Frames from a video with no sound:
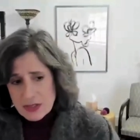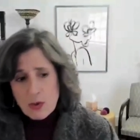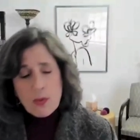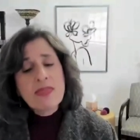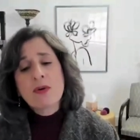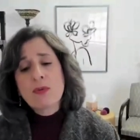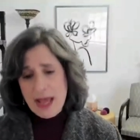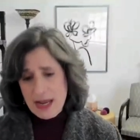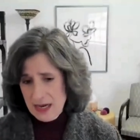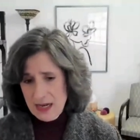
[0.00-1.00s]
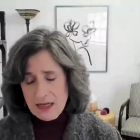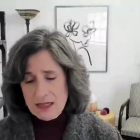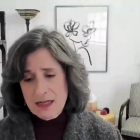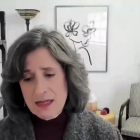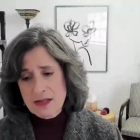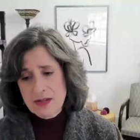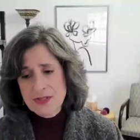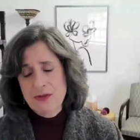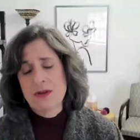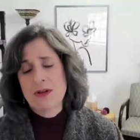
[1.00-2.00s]
when they're ready, is
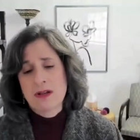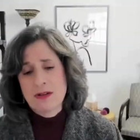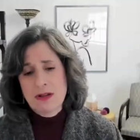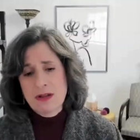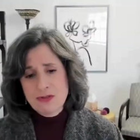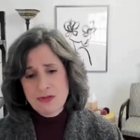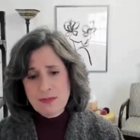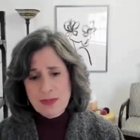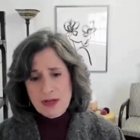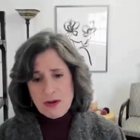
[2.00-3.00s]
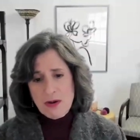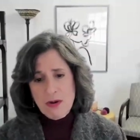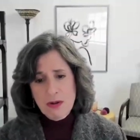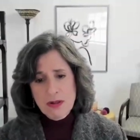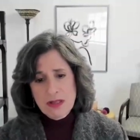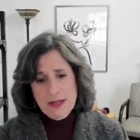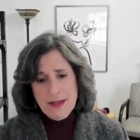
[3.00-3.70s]
also a treatment goal.